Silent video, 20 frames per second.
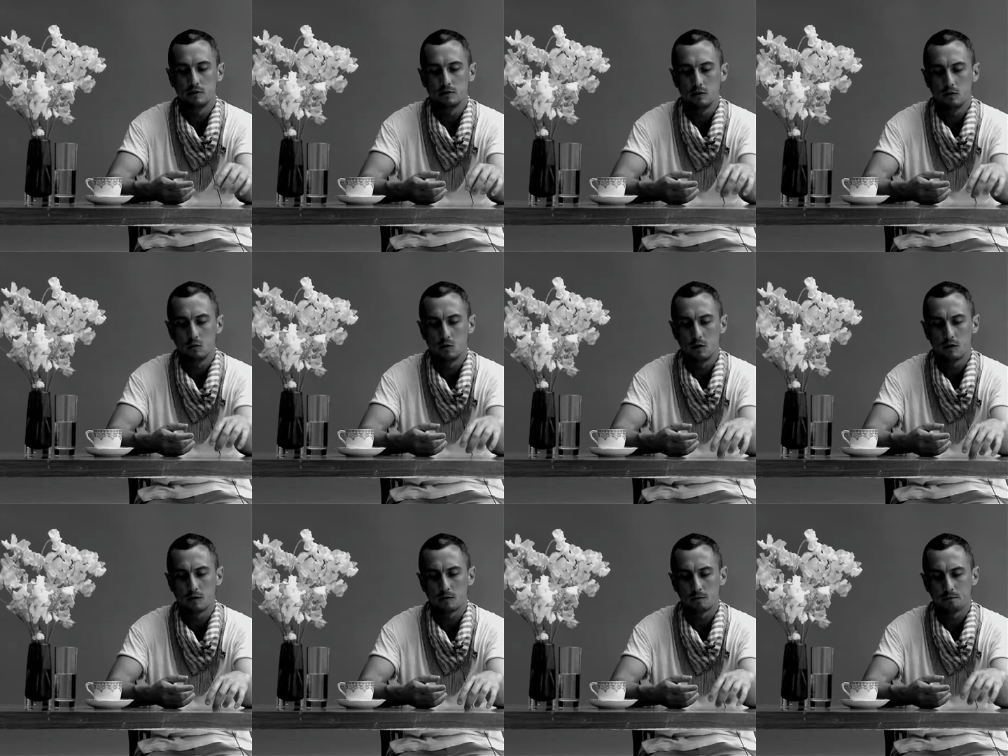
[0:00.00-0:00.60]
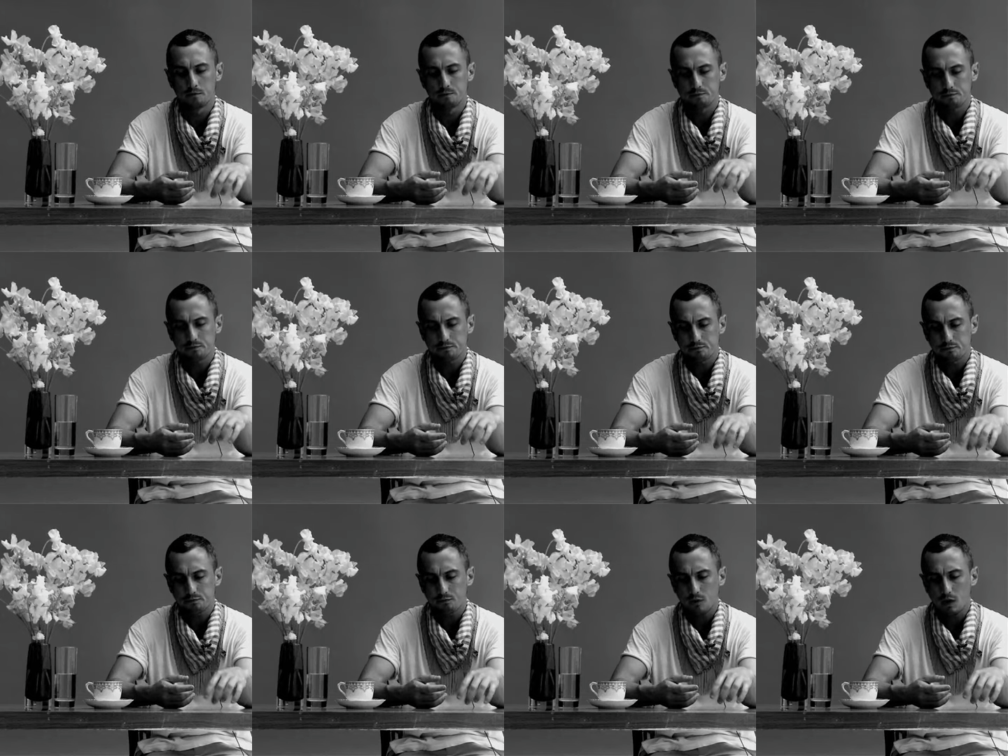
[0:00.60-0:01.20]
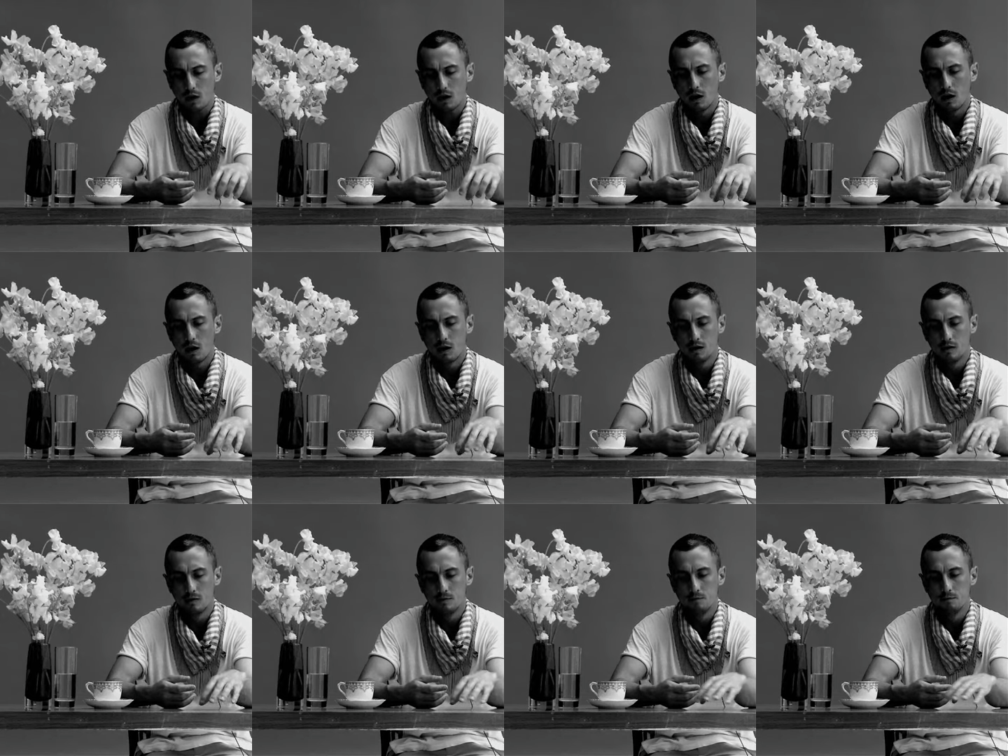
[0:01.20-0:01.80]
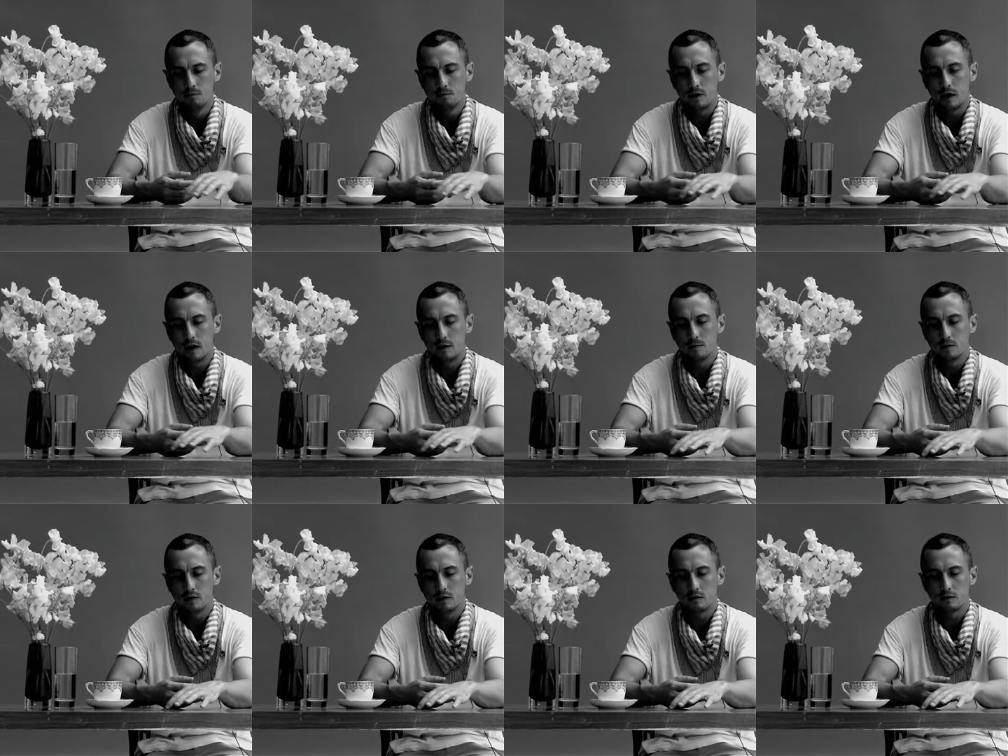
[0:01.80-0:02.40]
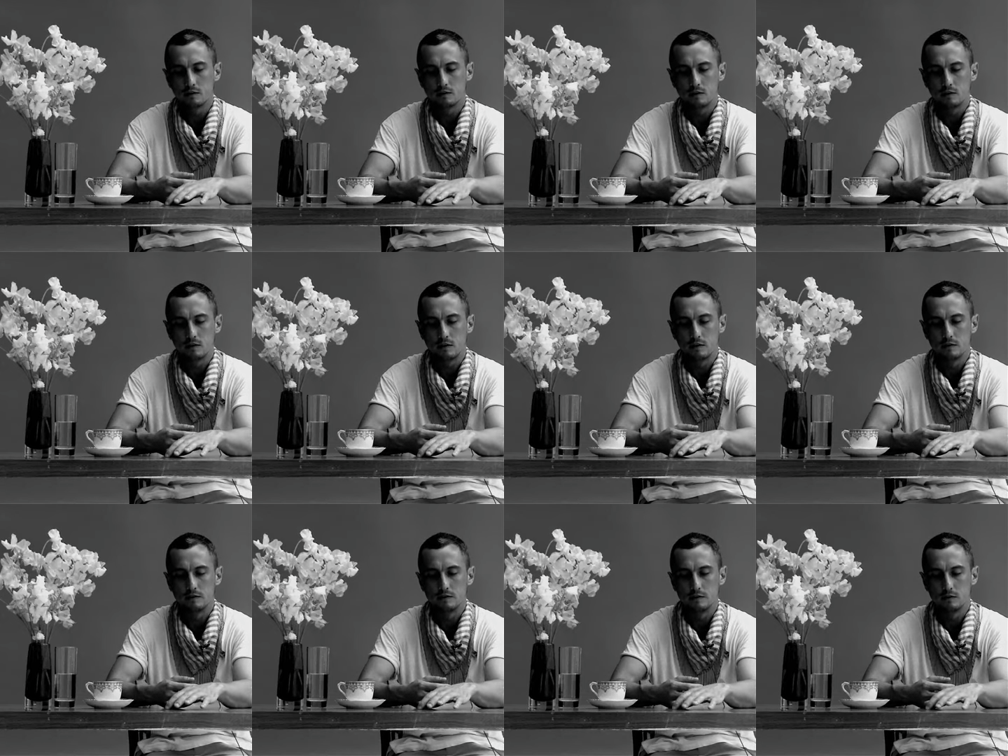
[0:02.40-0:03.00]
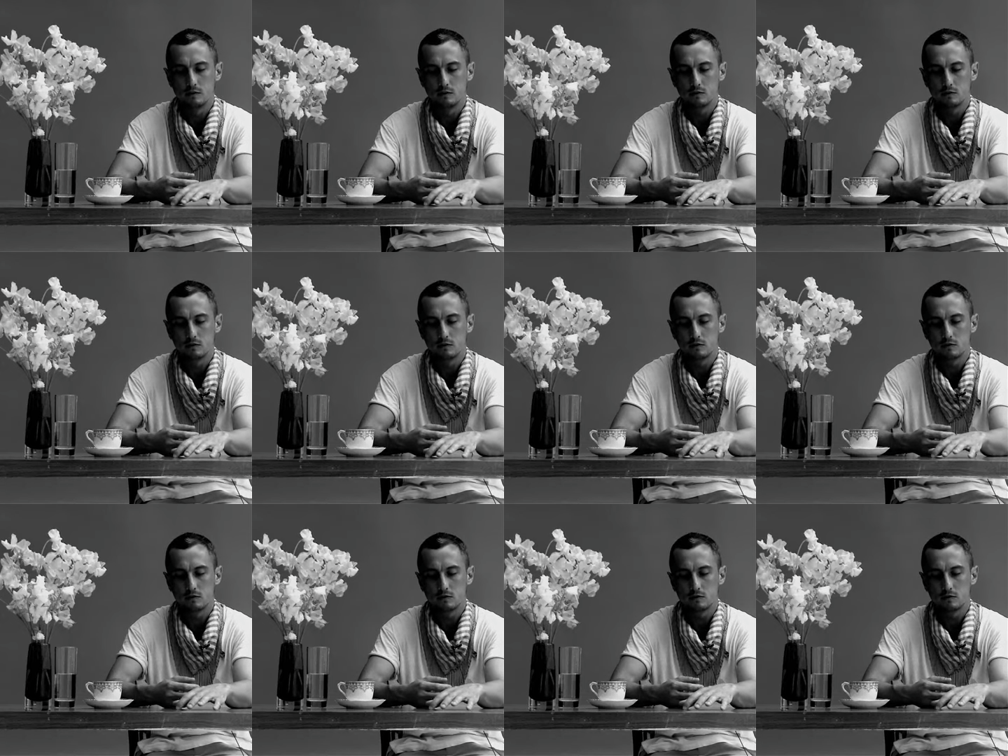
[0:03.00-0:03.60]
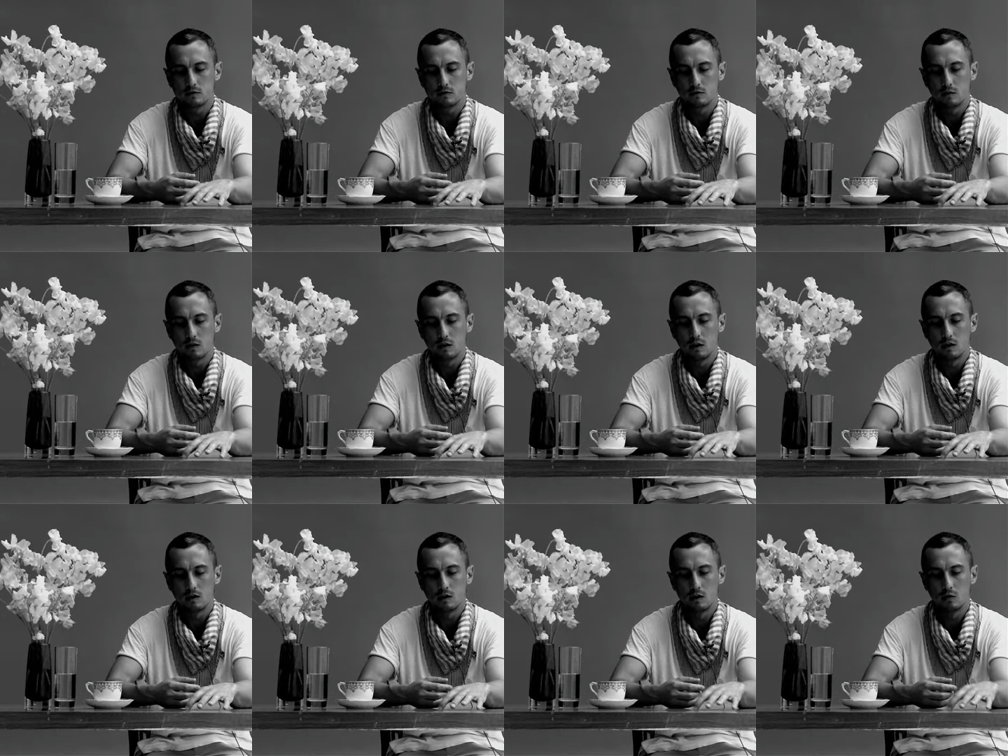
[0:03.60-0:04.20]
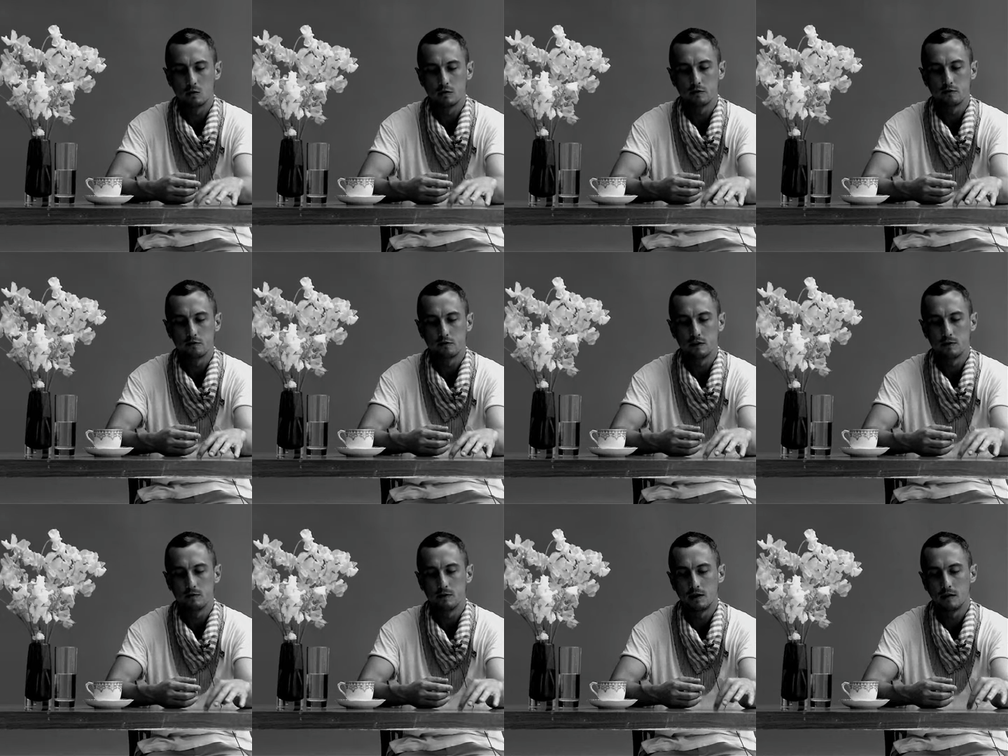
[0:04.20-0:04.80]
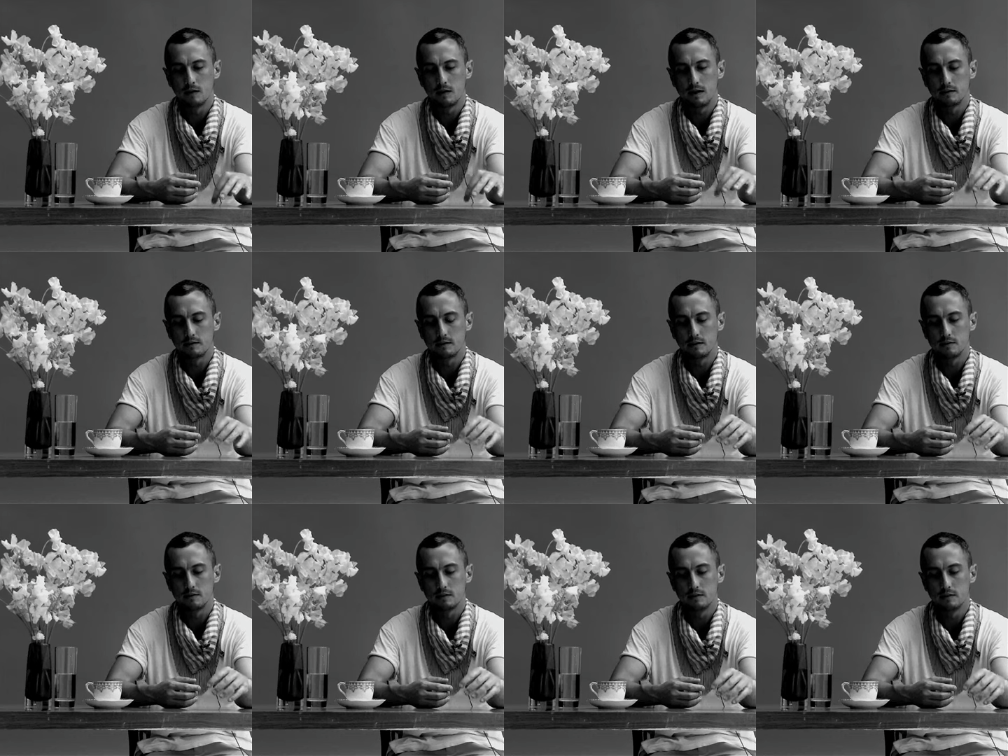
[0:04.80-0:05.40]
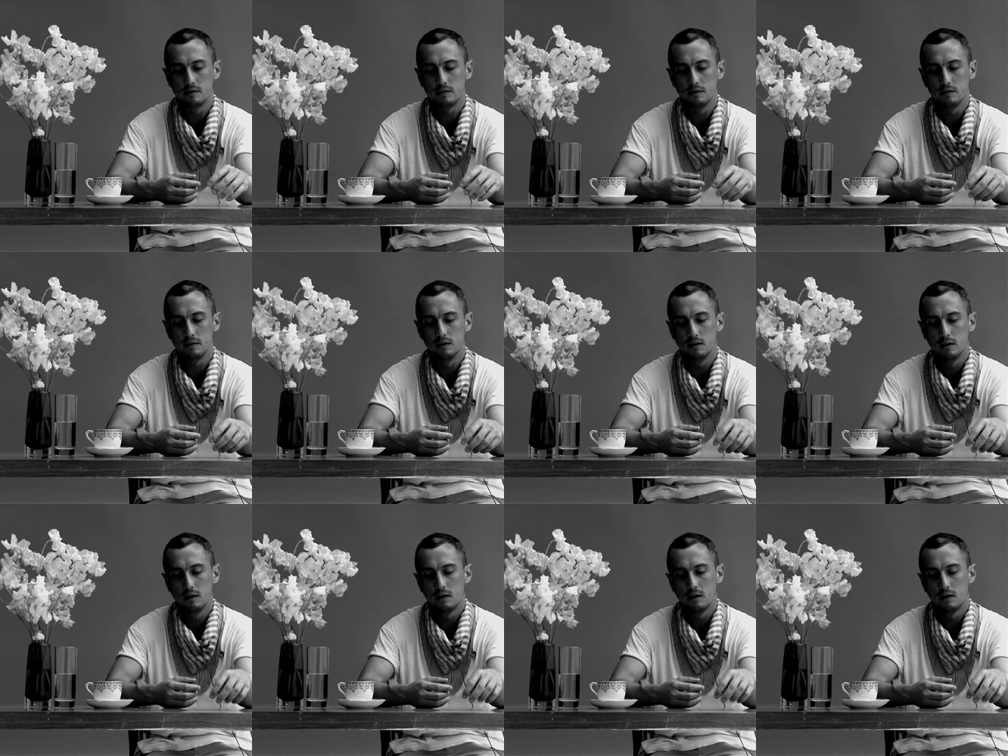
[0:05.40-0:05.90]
with her work. And because it deals a lot with female identity,